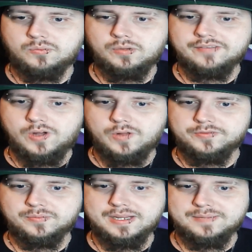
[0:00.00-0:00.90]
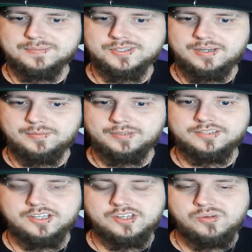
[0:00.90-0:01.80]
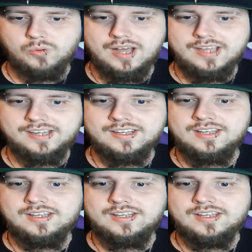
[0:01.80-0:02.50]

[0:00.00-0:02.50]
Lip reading: we evolved from apes, and I'm going to tell you why.